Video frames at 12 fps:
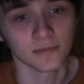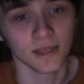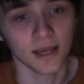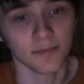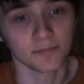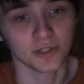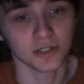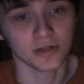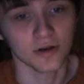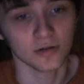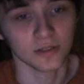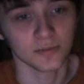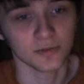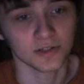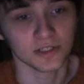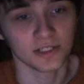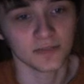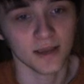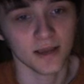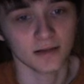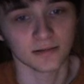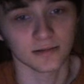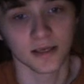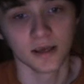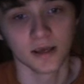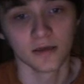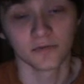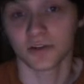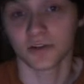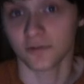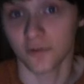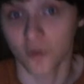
Yep, Pigeonholing Book of Spells. For those of